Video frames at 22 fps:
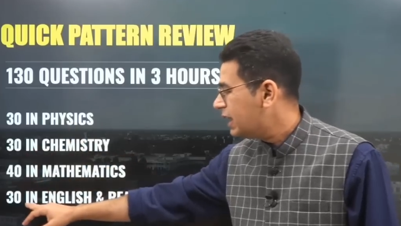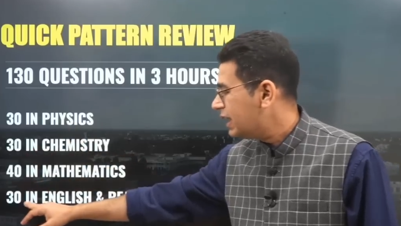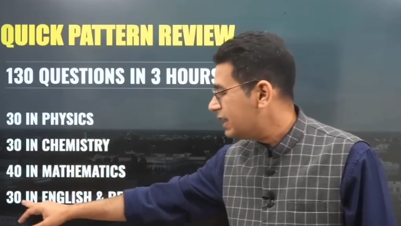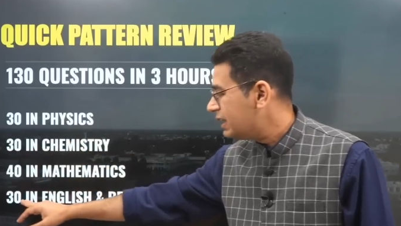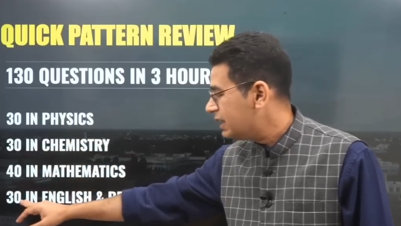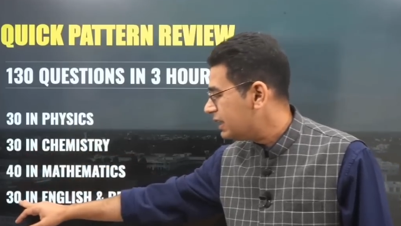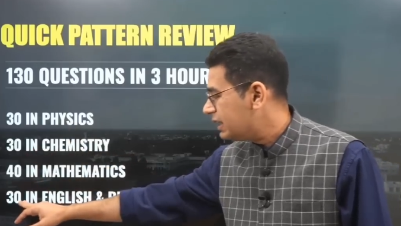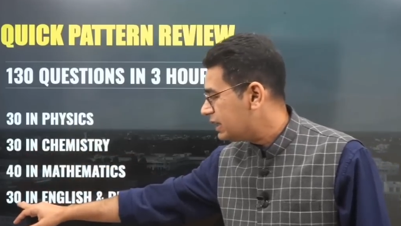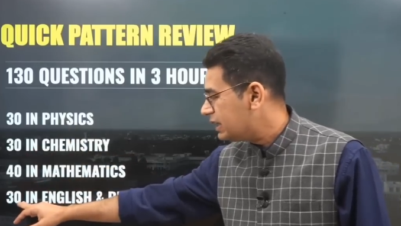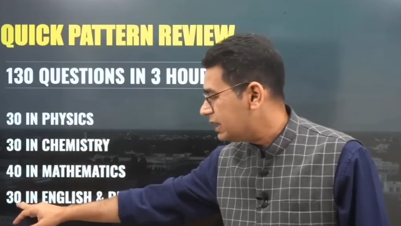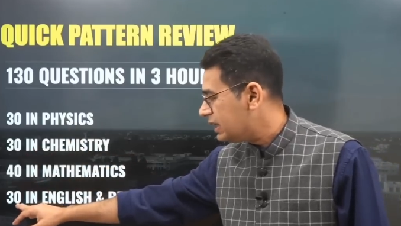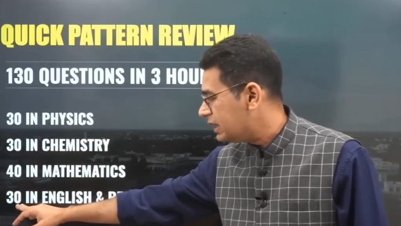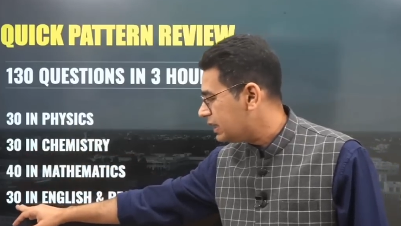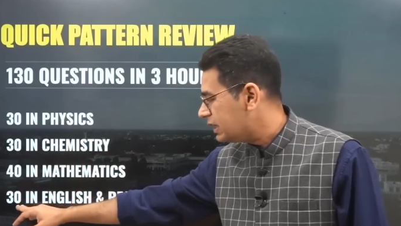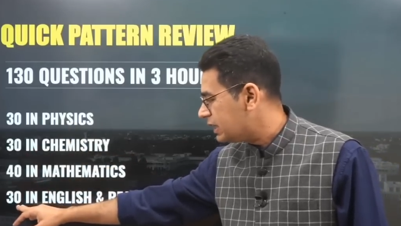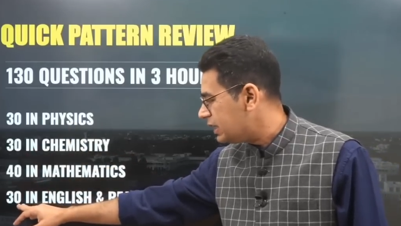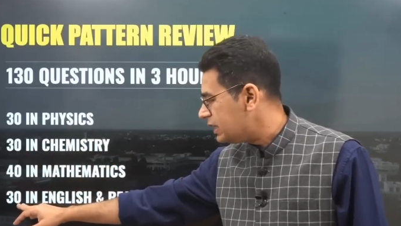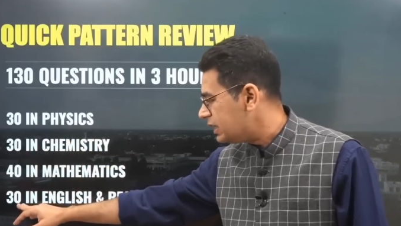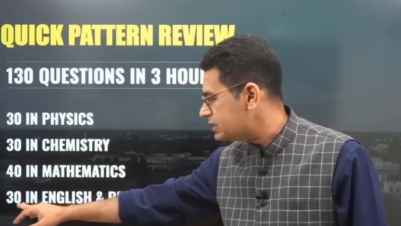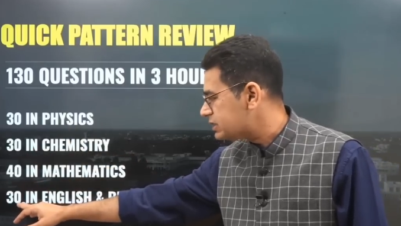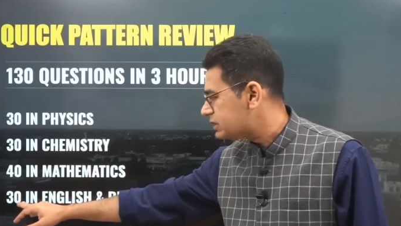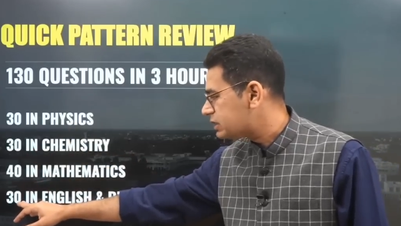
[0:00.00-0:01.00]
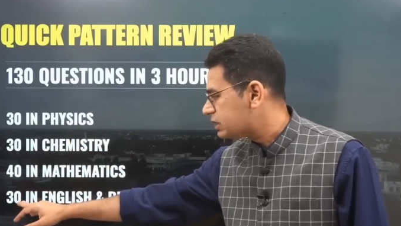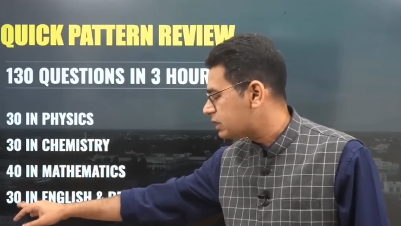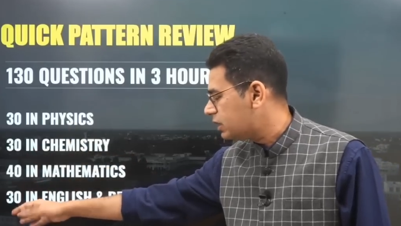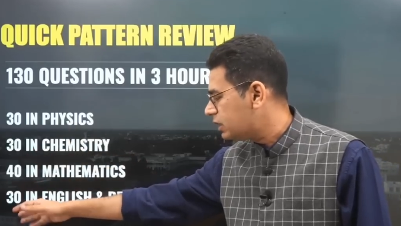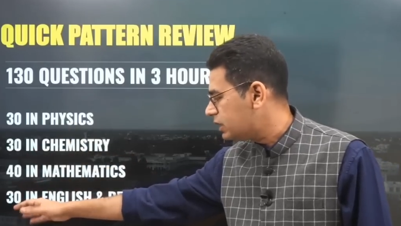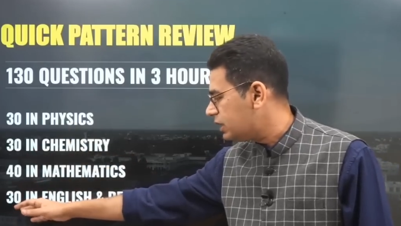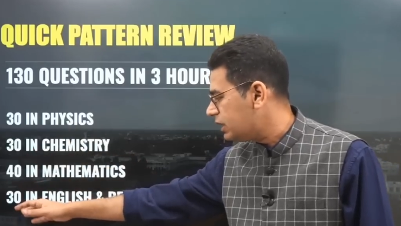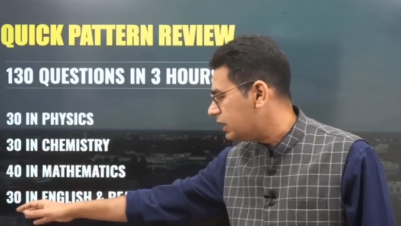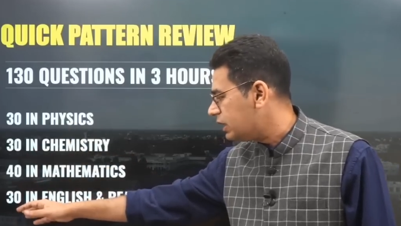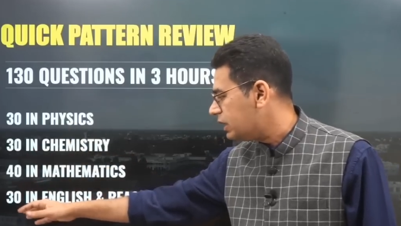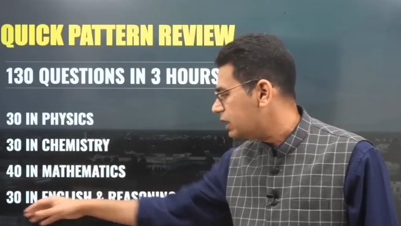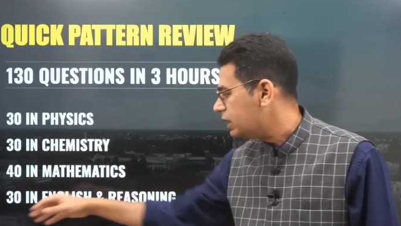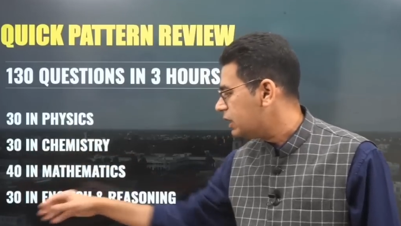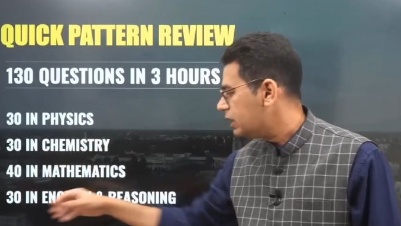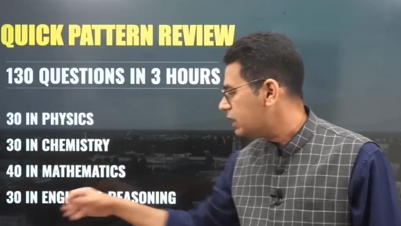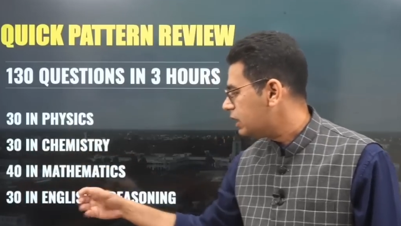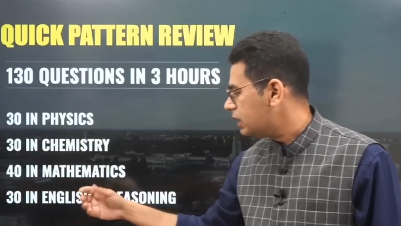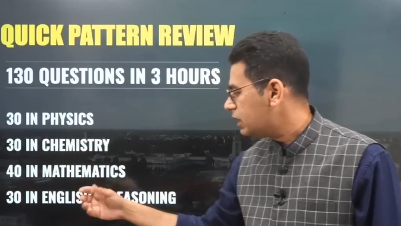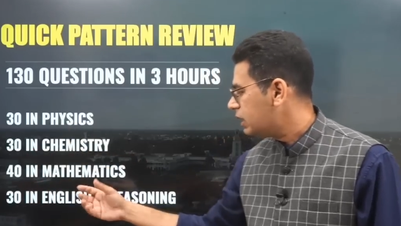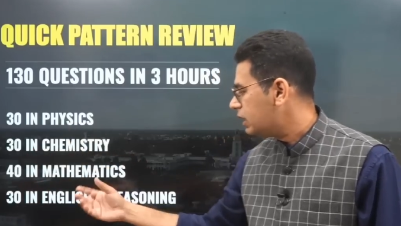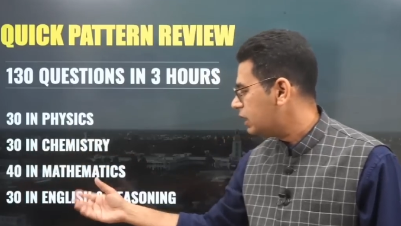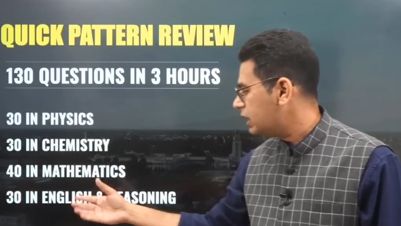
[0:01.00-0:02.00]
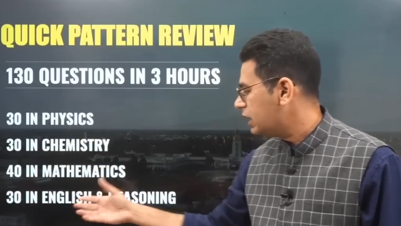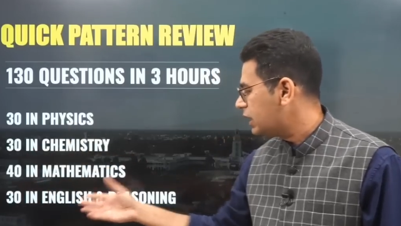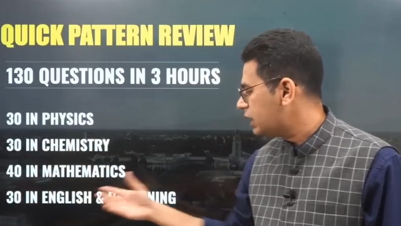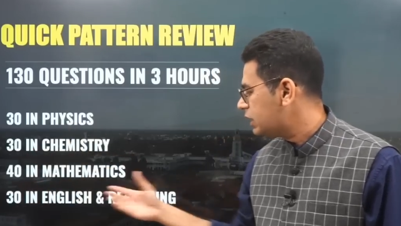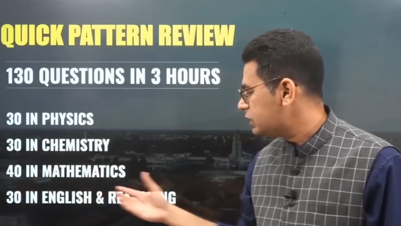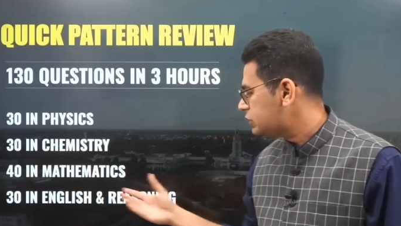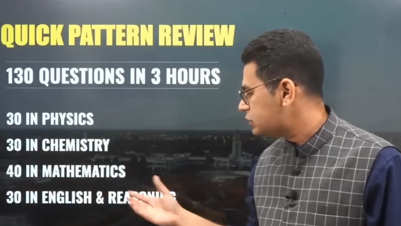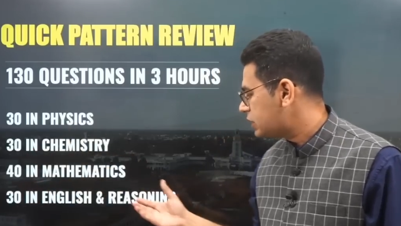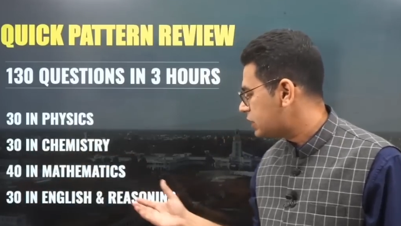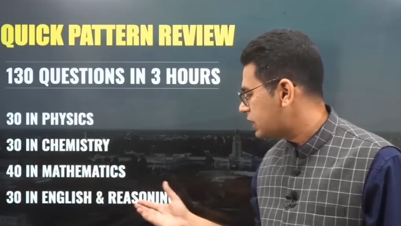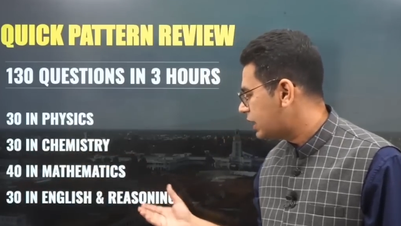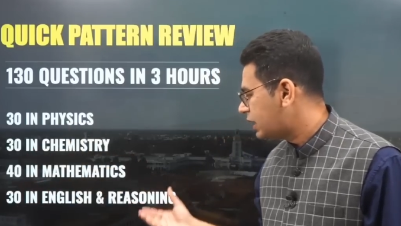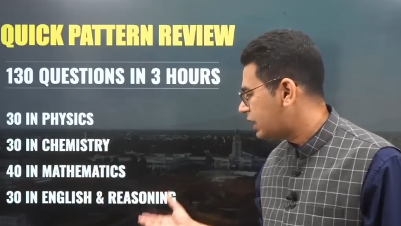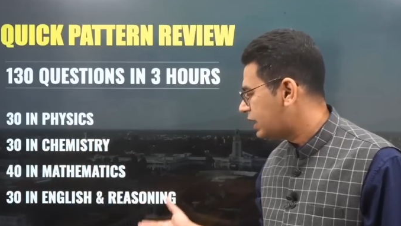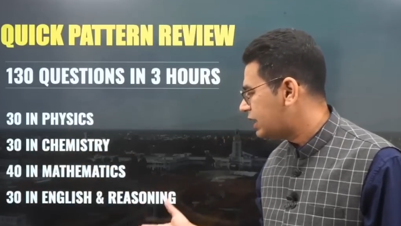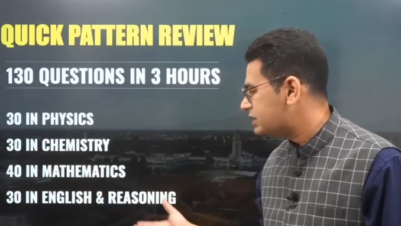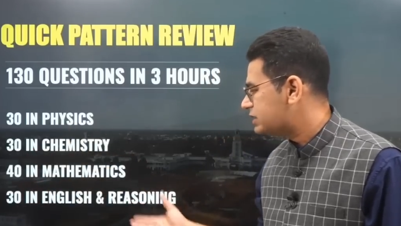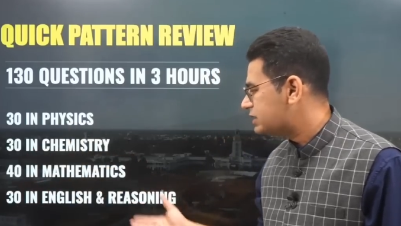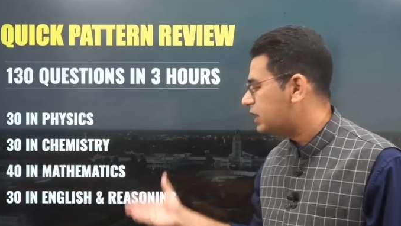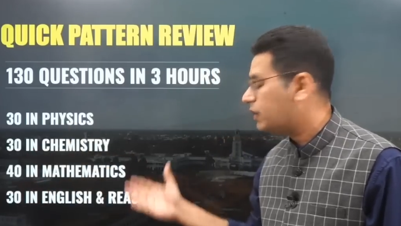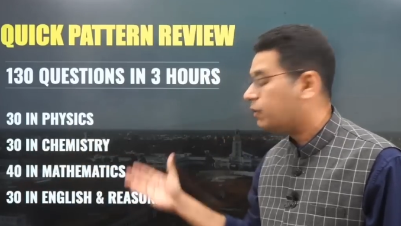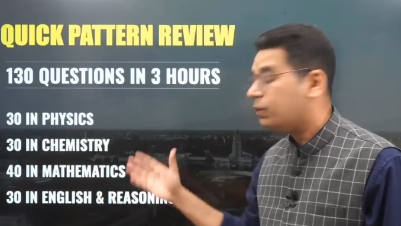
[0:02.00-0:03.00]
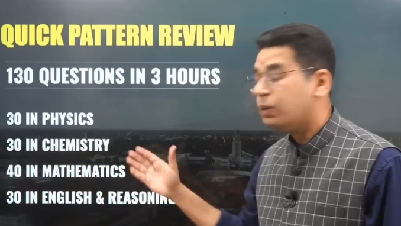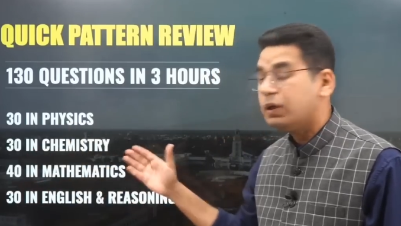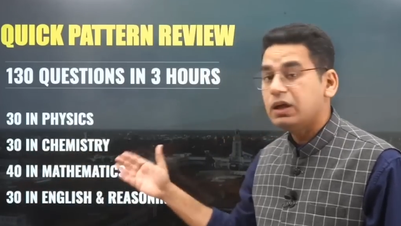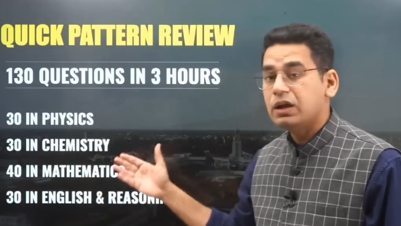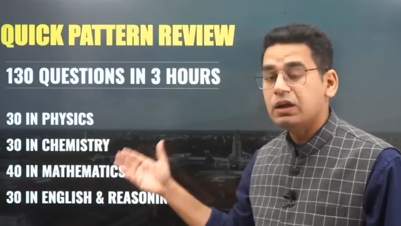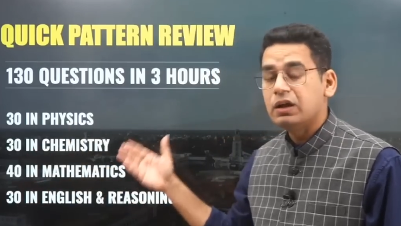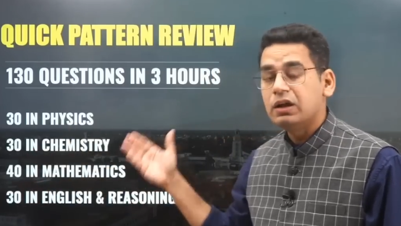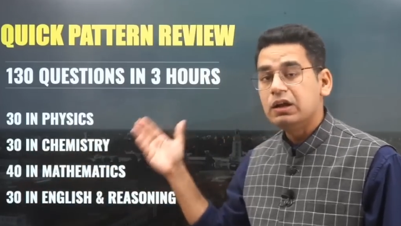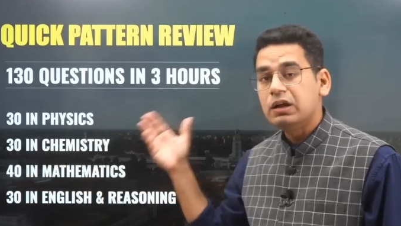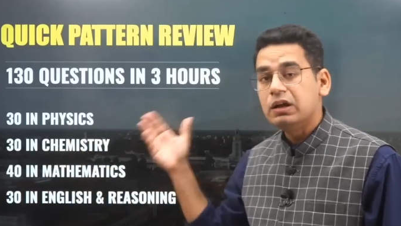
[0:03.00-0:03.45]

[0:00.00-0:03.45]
and they increased 30 in English and reasoning, where